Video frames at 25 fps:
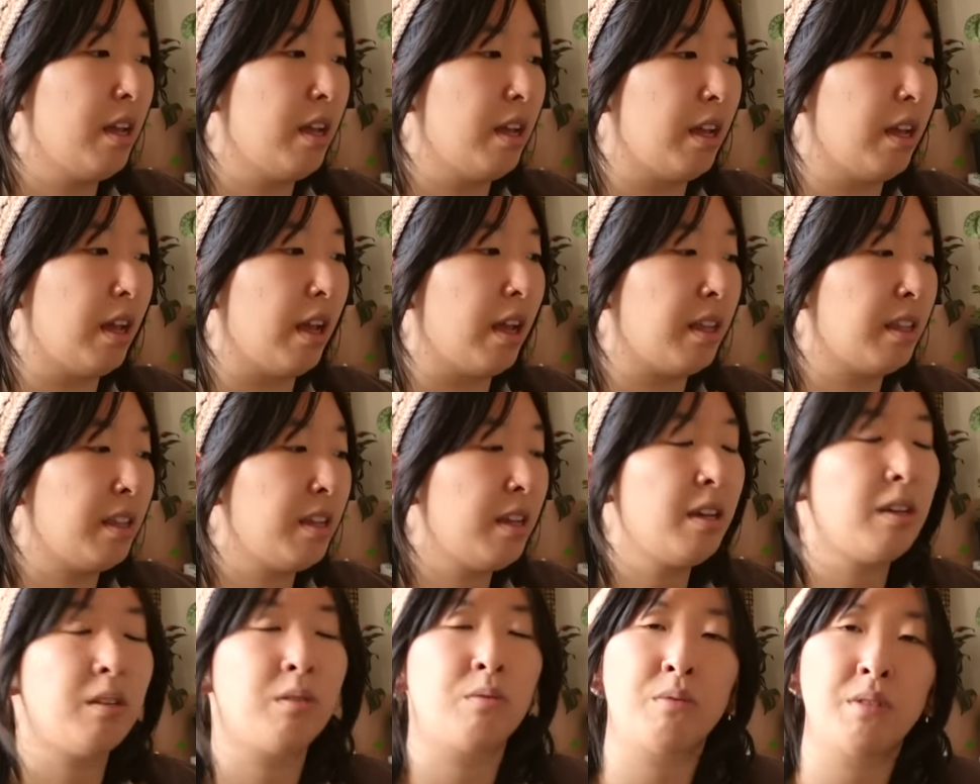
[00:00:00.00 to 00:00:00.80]
and I
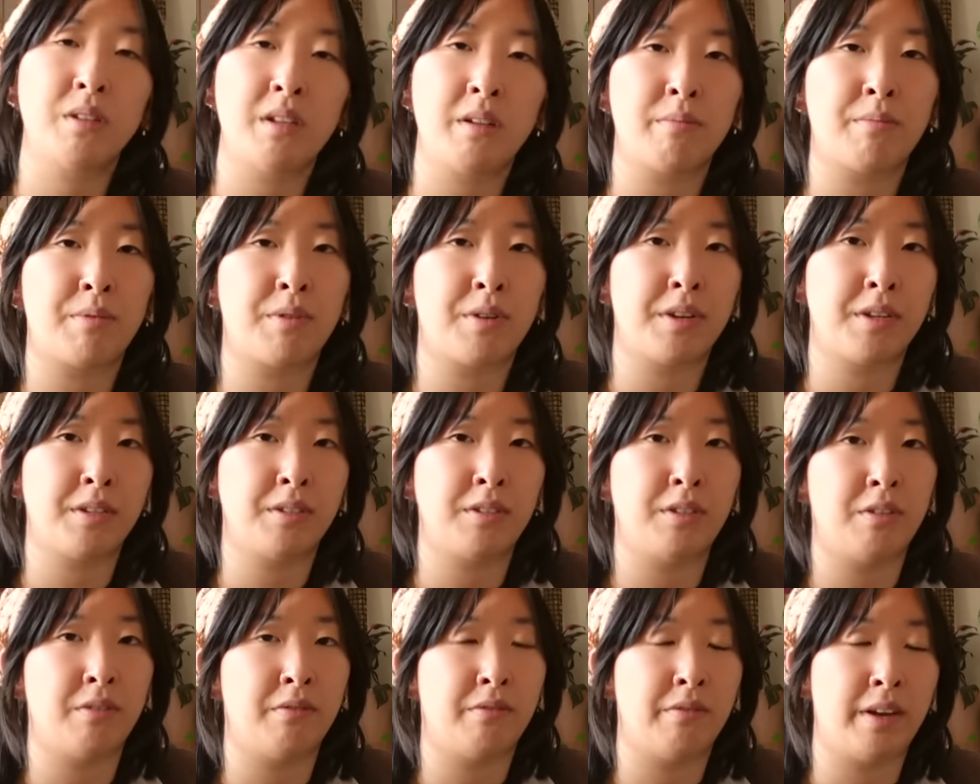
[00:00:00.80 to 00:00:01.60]
think it's really important
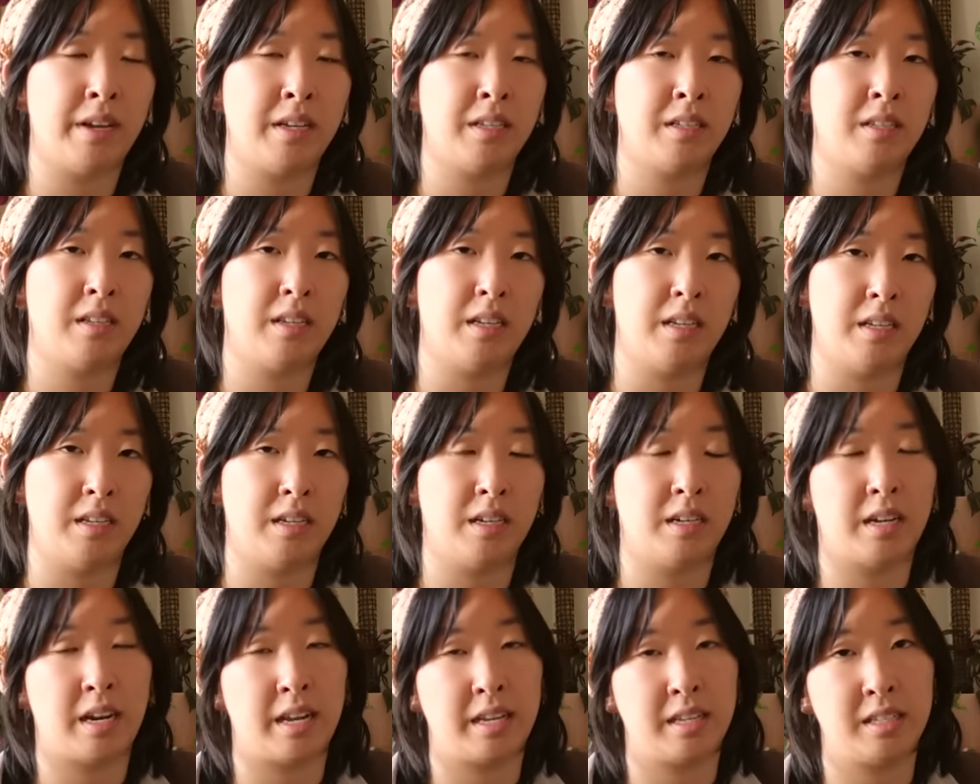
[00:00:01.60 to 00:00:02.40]
to invest in
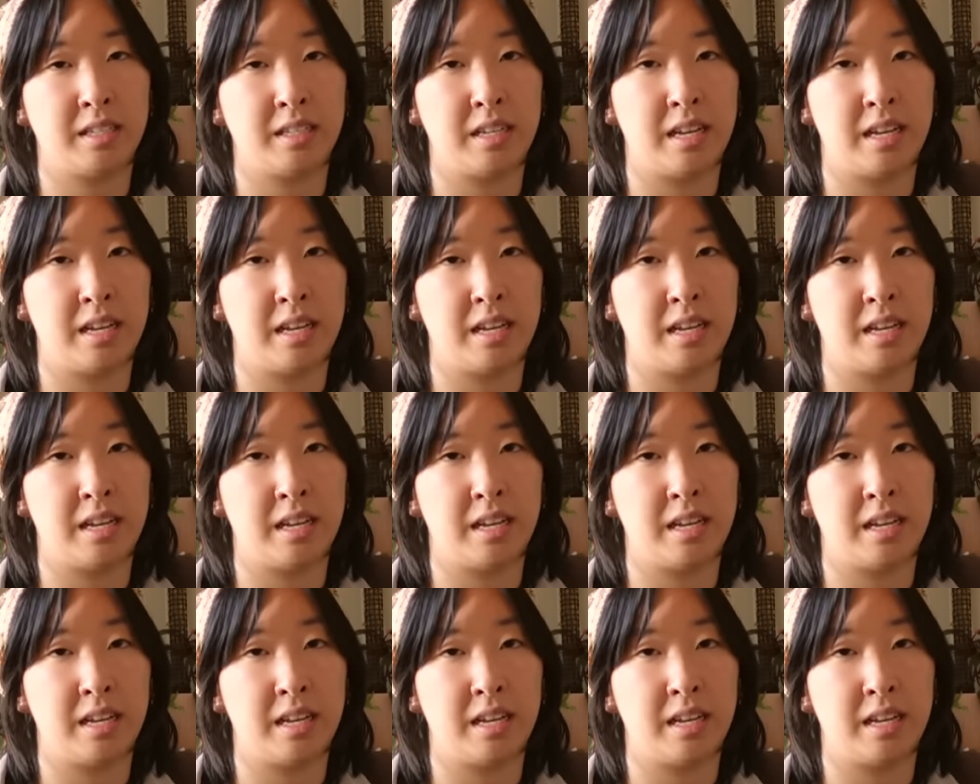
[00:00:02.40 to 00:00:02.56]
a nice